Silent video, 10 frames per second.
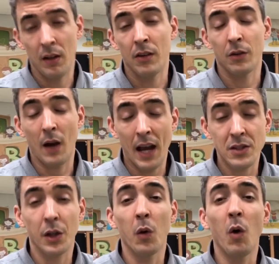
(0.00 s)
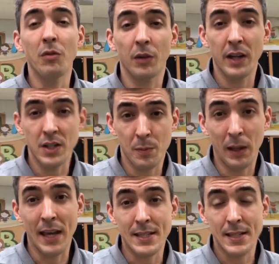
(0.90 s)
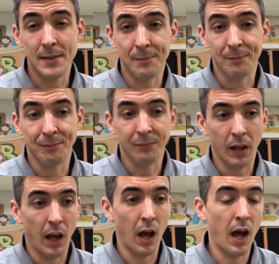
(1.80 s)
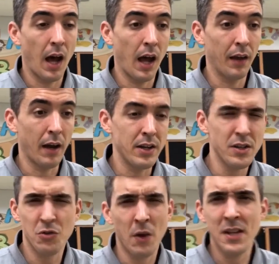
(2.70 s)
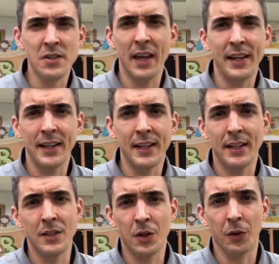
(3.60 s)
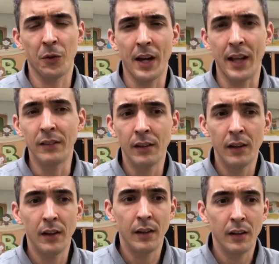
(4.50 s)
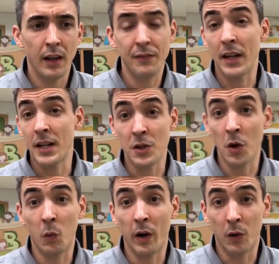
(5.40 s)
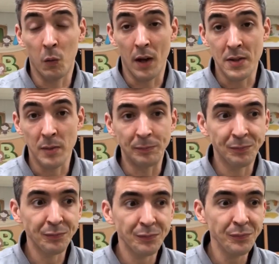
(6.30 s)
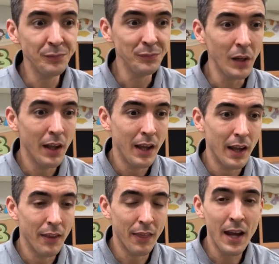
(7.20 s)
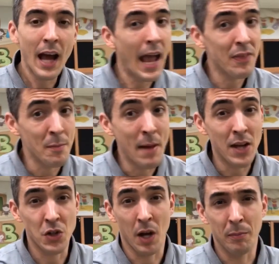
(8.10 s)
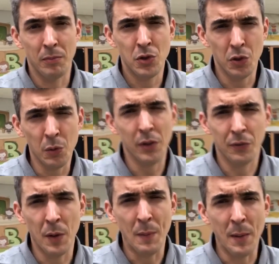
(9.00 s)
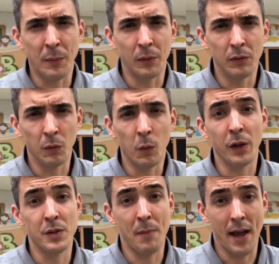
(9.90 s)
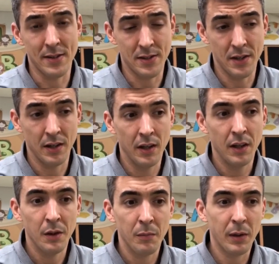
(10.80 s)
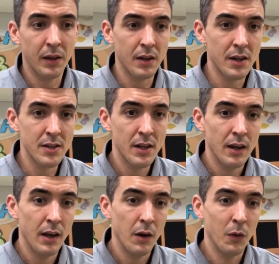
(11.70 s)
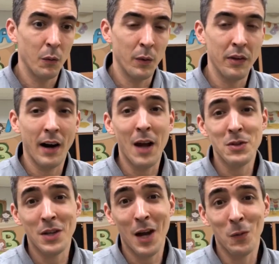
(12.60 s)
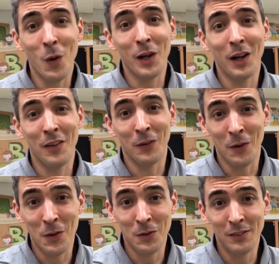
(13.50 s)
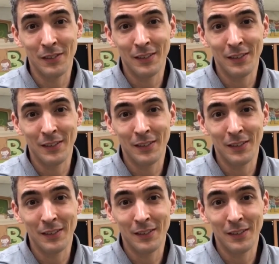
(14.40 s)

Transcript: So I had to go over each place. Uh, I just translated it into Korean if they didn't know where it was. Then I had the match up. Two or three people worked best because when they're outside walking on their own,